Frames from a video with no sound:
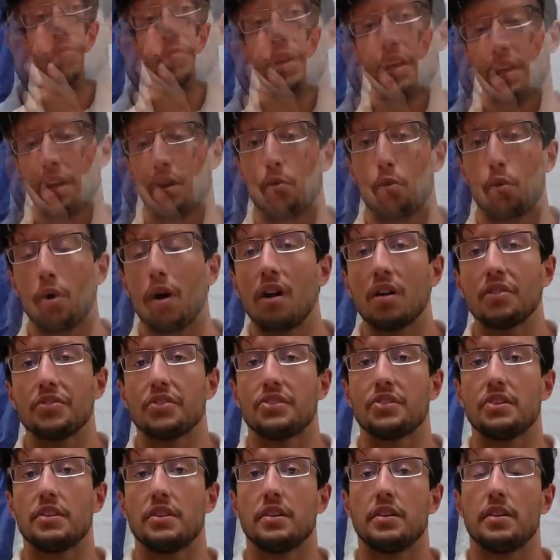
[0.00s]
And in
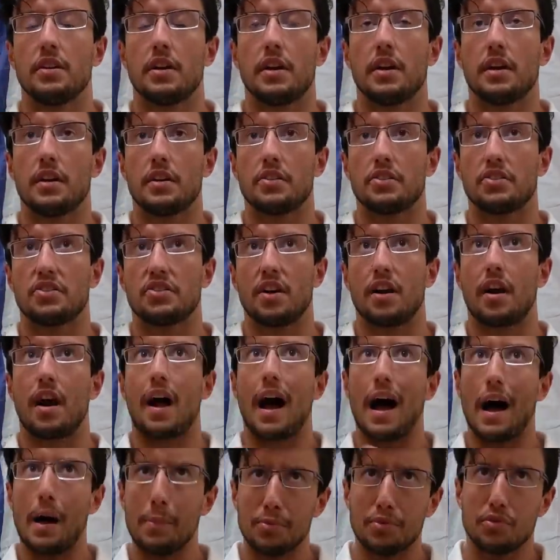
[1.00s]
reality, it is their
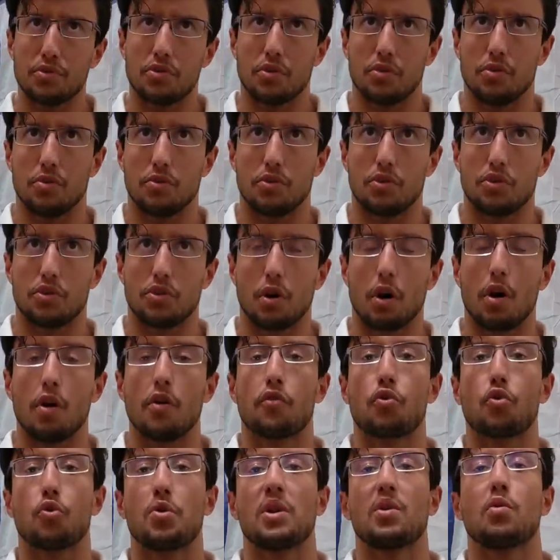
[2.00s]
absence
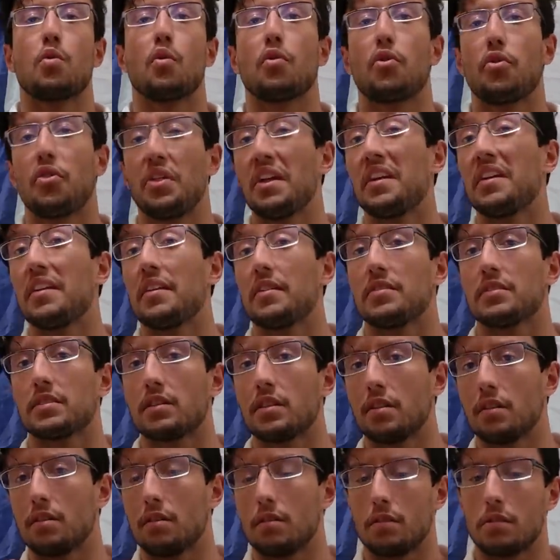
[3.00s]
of critical thinking
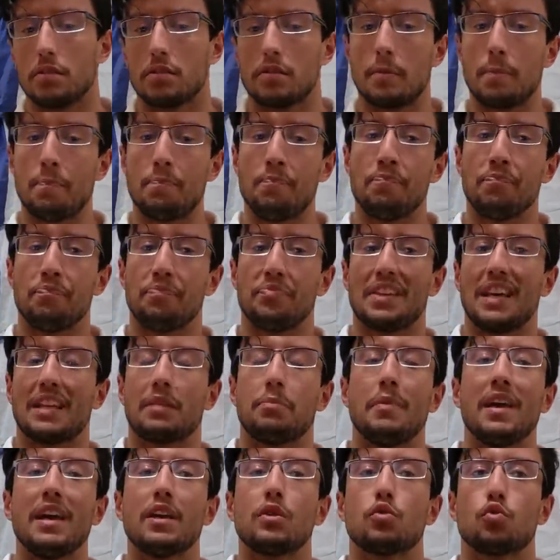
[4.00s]
skills
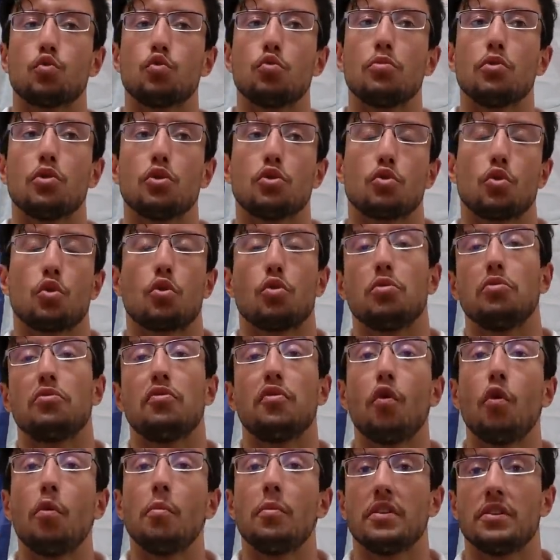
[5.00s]
that makes Zoomers so
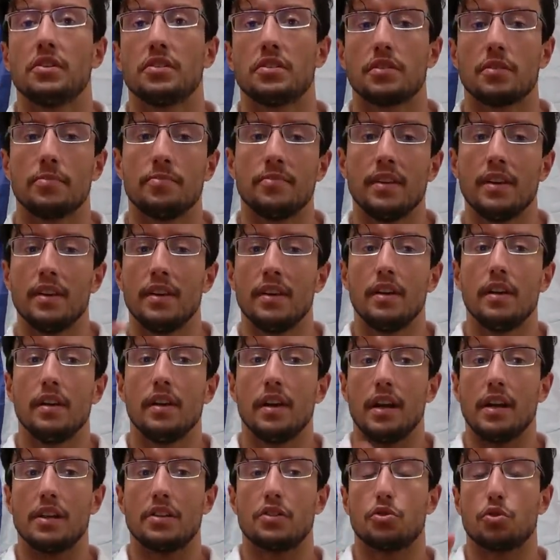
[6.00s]
conformist.
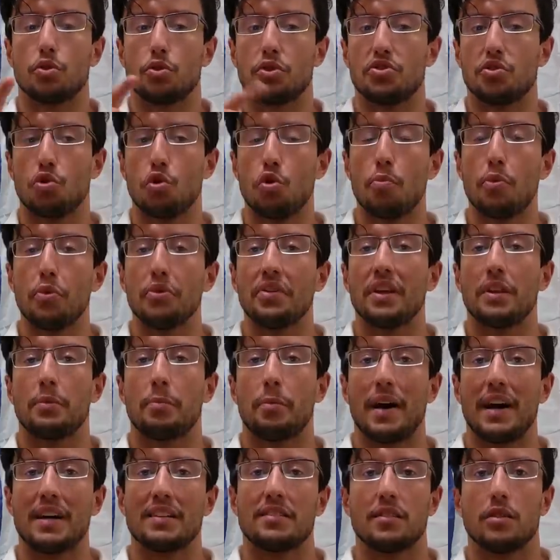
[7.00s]
It's the serpent that
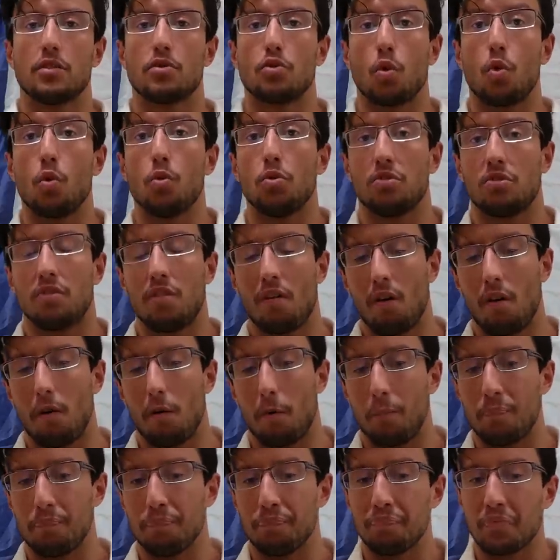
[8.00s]
bites its own
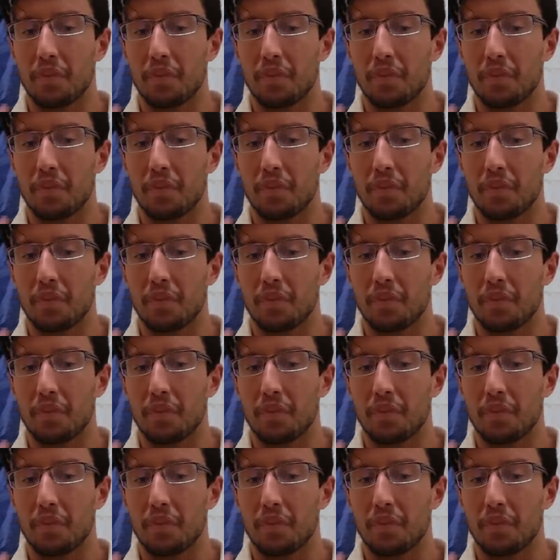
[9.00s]
tail.